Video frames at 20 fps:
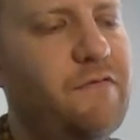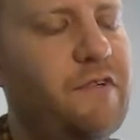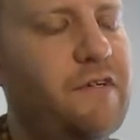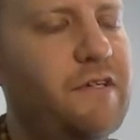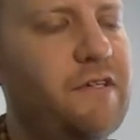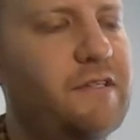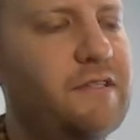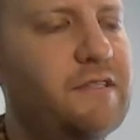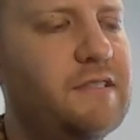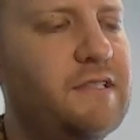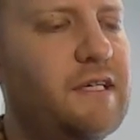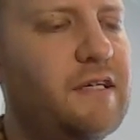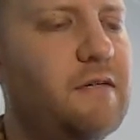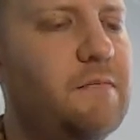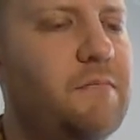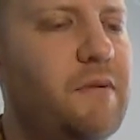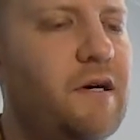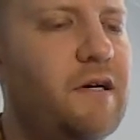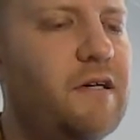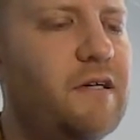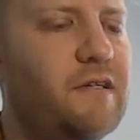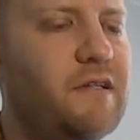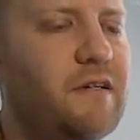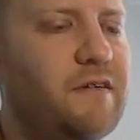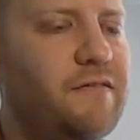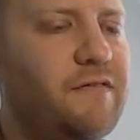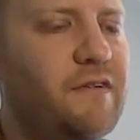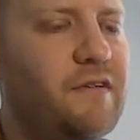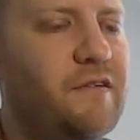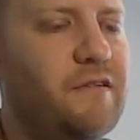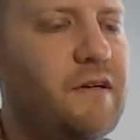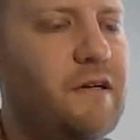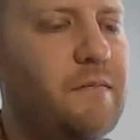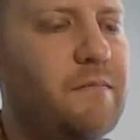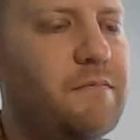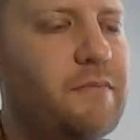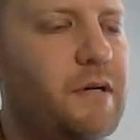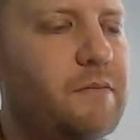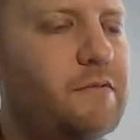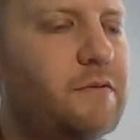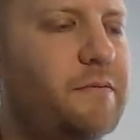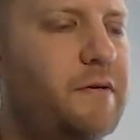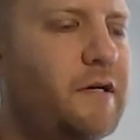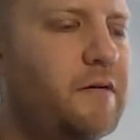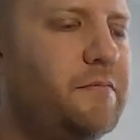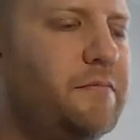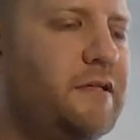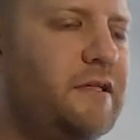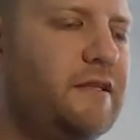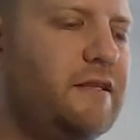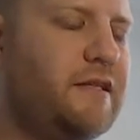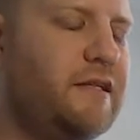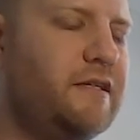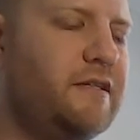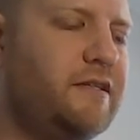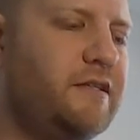for your second part of your Prabhupada beat there.